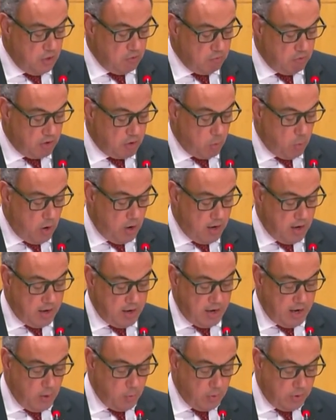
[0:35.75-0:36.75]

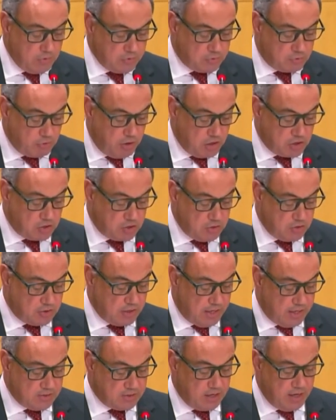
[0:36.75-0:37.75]
require a well-structured
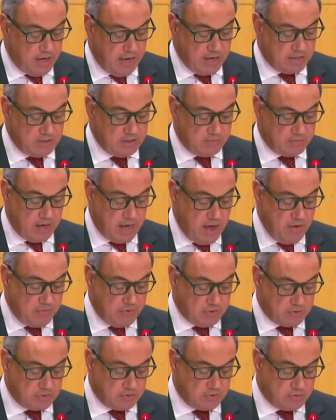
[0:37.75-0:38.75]
and collective
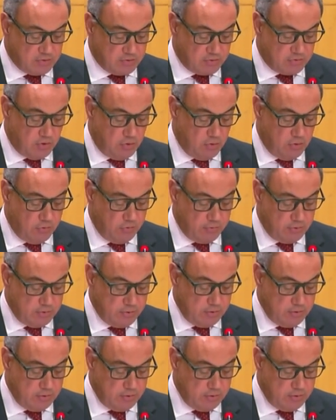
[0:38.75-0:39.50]
effort to solve.